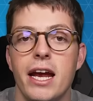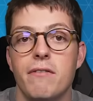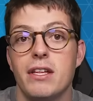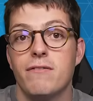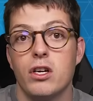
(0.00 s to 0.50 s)

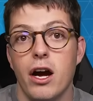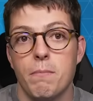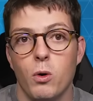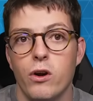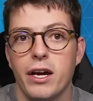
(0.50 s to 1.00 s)
If they've
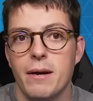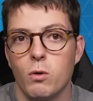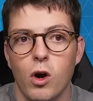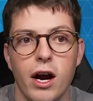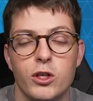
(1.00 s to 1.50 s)
signed Bruno
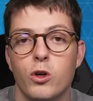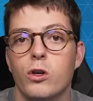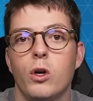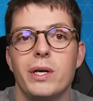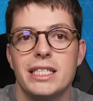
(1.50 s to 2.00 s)
Guimaraes,
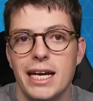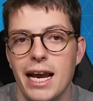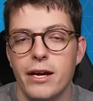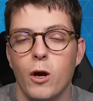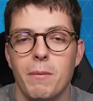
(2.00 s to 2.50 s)
could Lewis
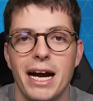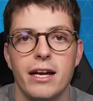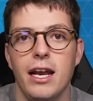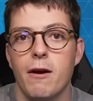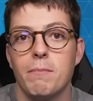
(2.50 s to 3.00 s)
Skelly go back
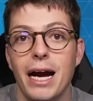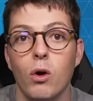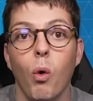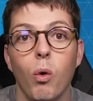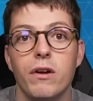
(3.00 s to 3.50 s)
at left
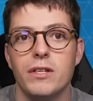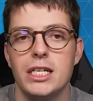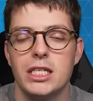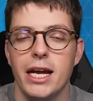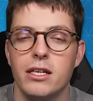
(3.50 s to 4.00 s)
back? All of
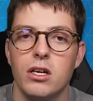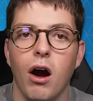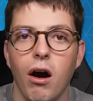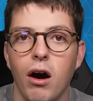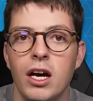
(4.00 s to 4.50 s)
these things
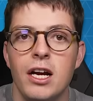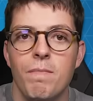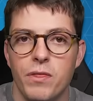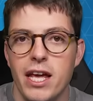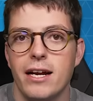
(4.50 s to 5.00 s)
are
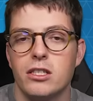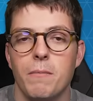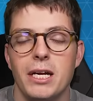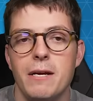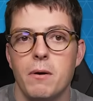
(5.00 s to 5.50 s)
things
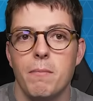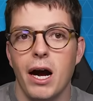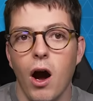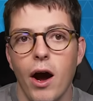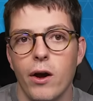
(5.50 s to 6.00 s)
I'm keeping
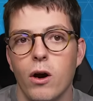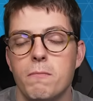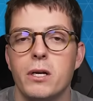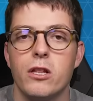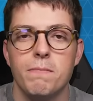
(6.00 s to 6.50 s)
my eye on.
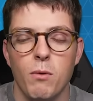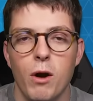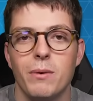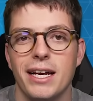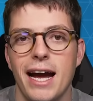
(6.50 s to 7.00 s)
But at the
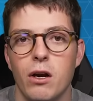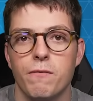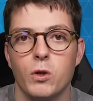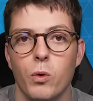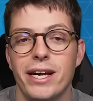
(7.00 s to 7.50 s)
moment,
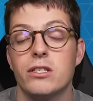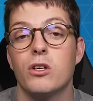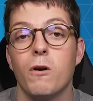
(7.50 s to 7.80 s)
Calafiori has